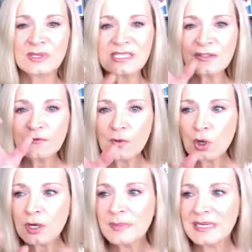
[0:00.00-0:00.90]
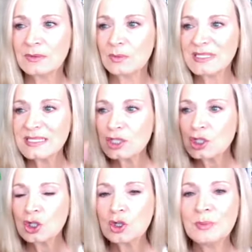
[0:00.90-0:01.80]
What does the four mean? What does the
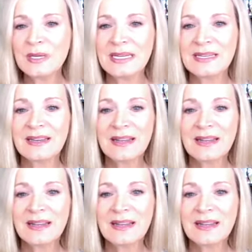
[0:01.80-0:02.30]
two mean?